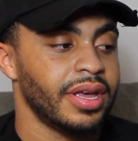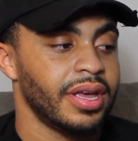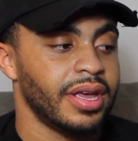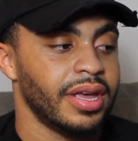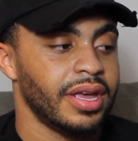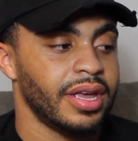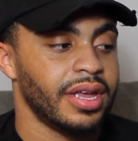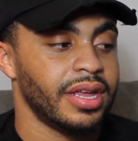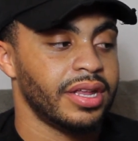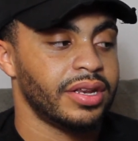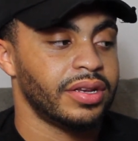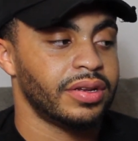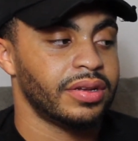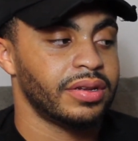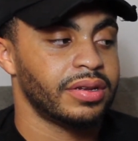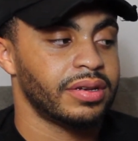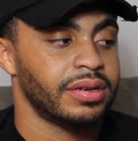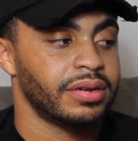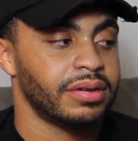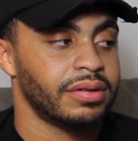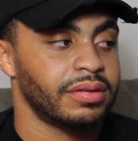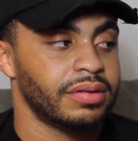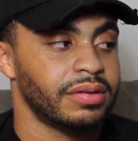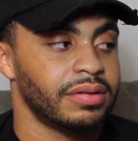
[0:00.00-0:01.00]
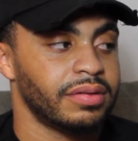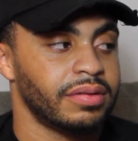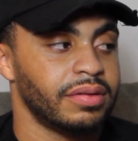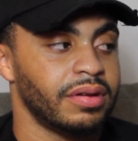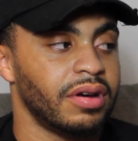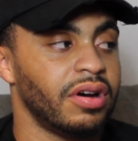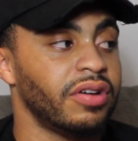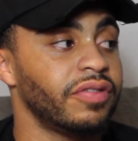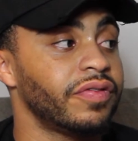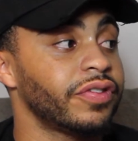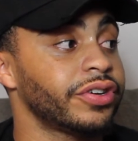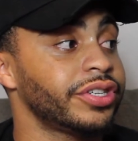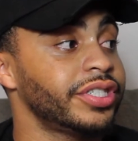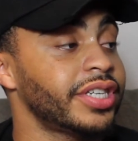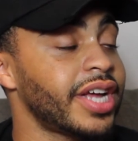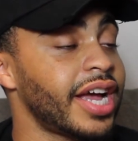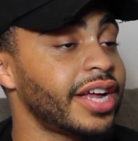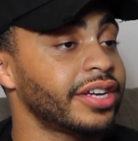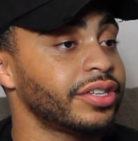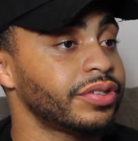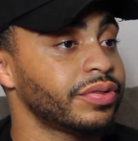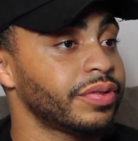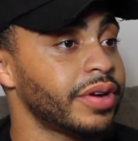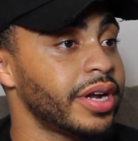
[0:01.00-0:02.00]
it's
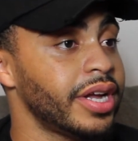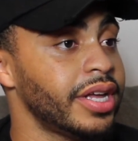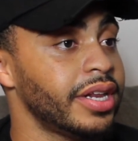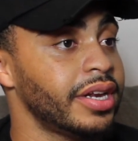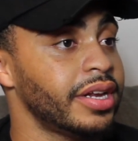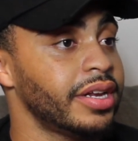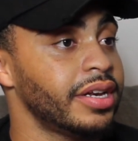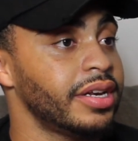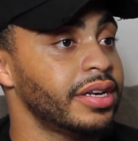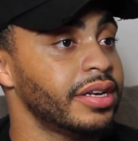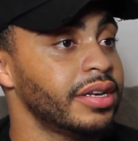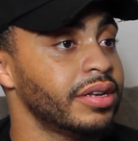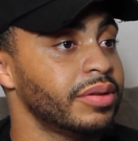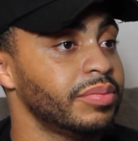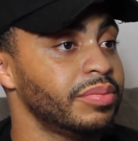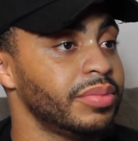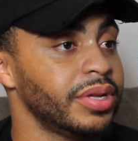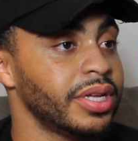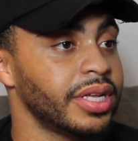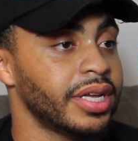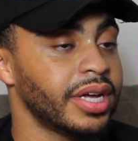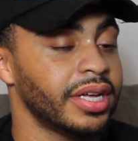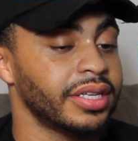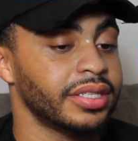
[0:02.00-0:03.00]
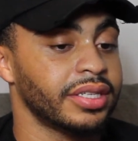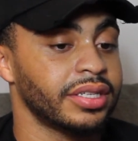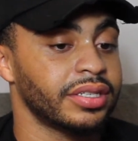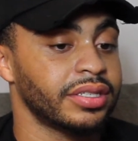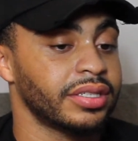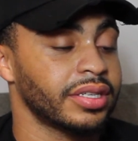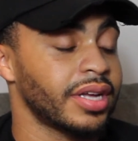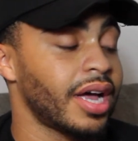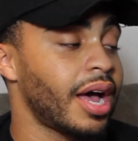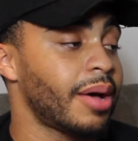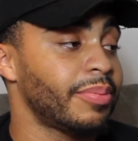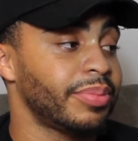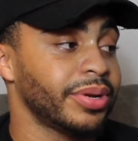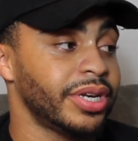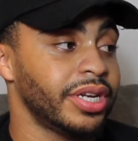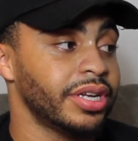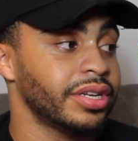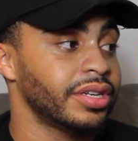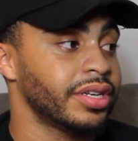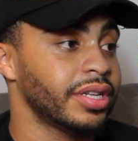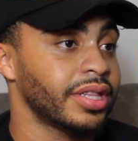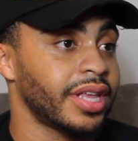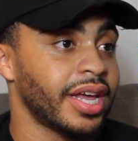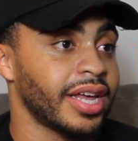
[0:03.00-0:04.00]
oversaturated because it's
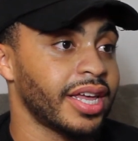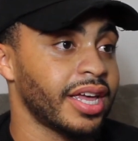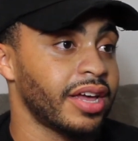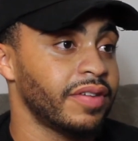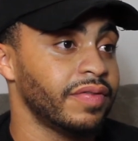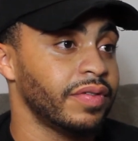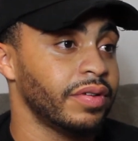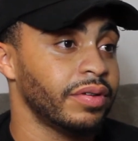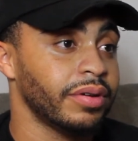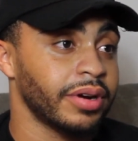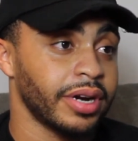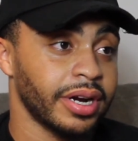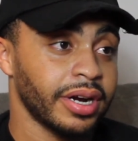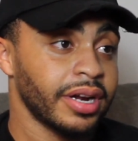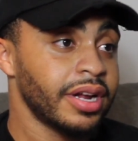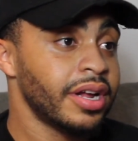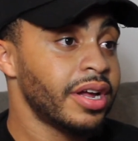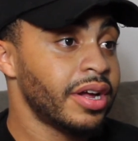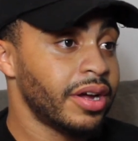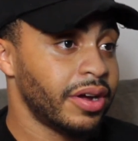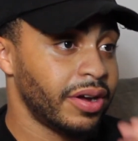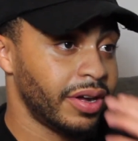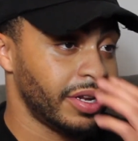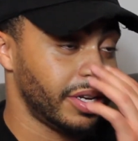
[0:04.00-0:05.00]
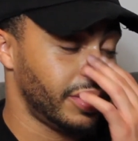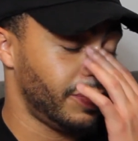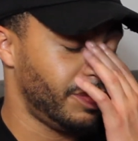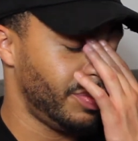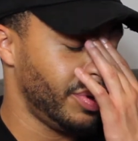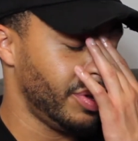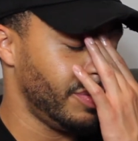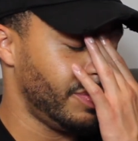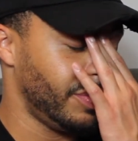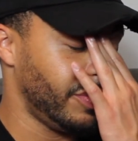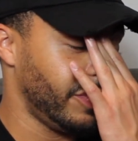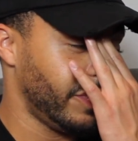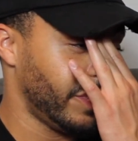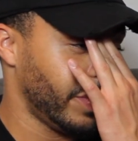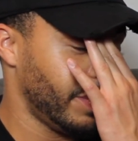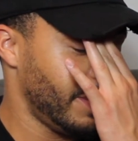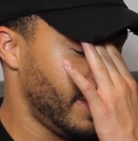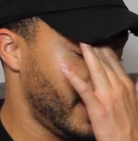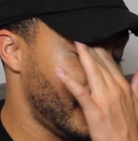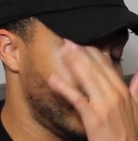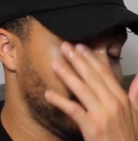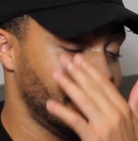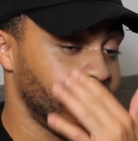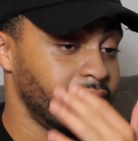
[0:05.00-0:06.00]
competition like everywhere. It's people from
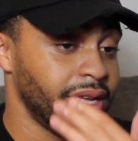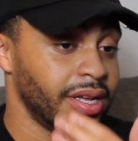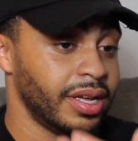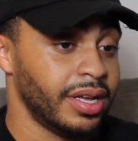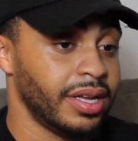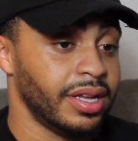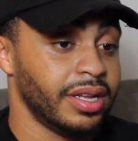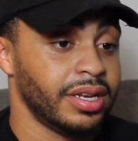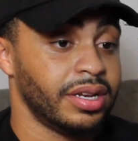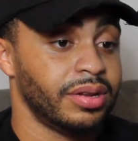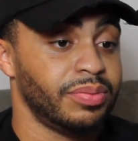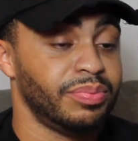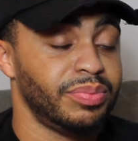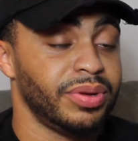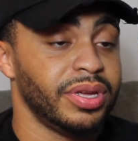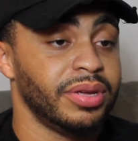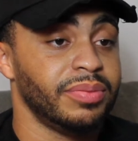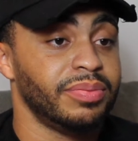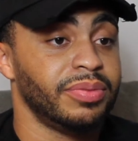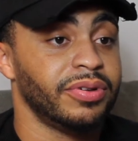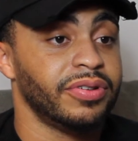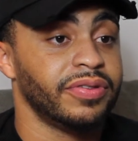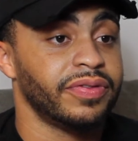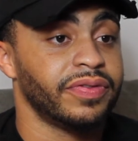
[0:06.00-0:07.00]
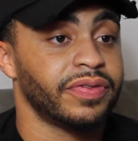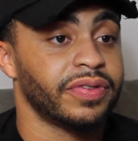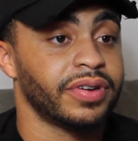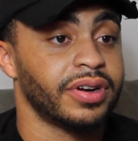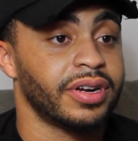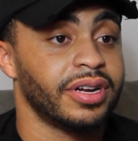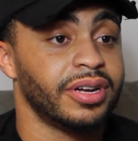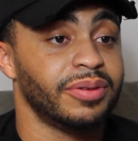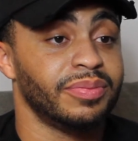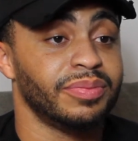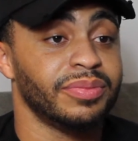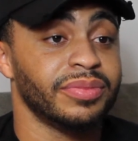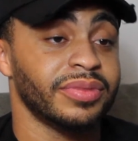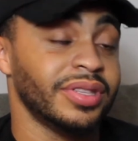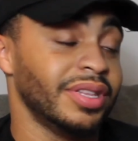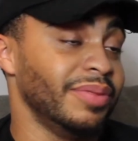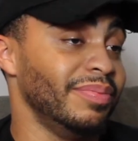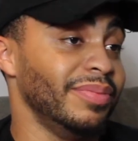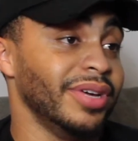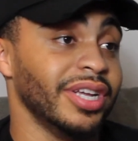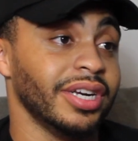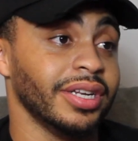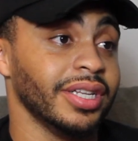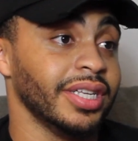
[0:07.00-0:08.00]
India, it's people from the
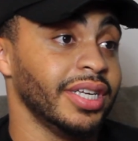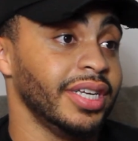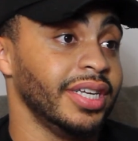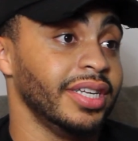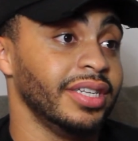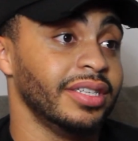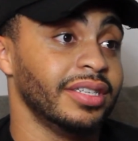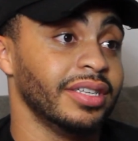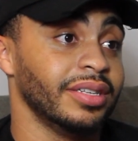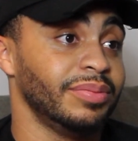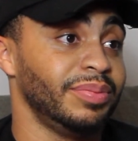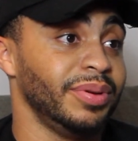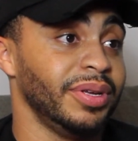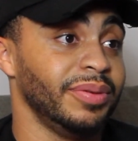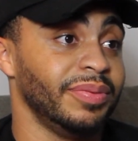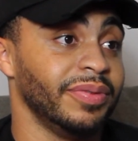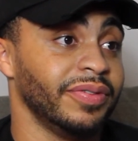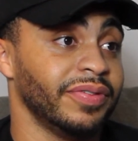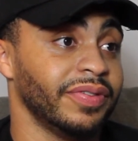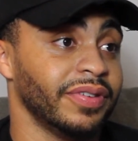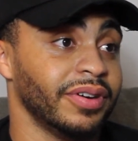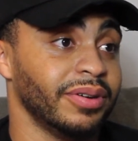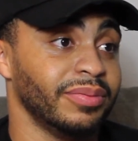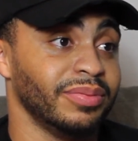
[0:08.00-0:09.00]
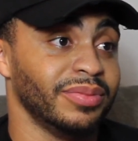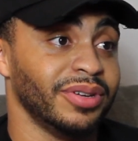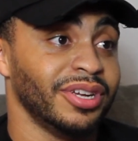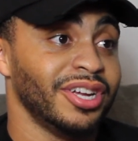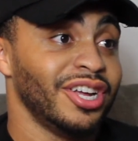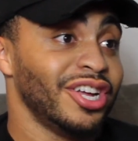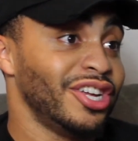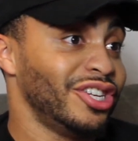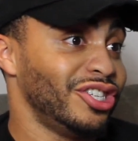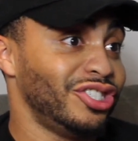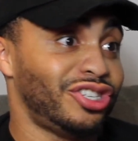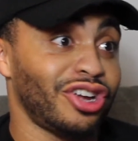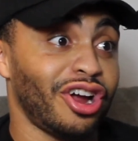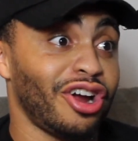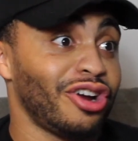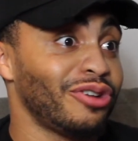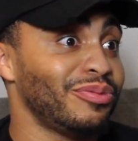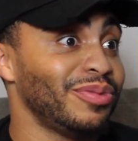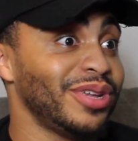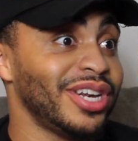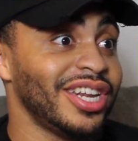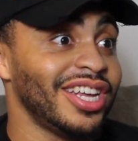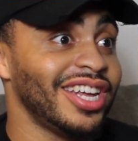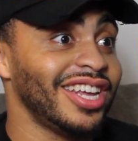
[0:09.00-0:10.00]
Middle East, it's people from
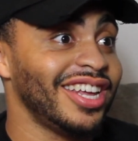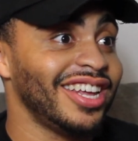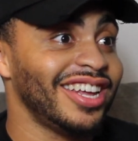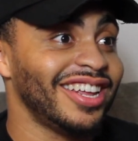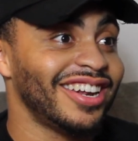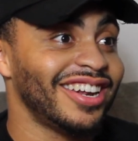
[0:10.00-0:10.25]
Germany,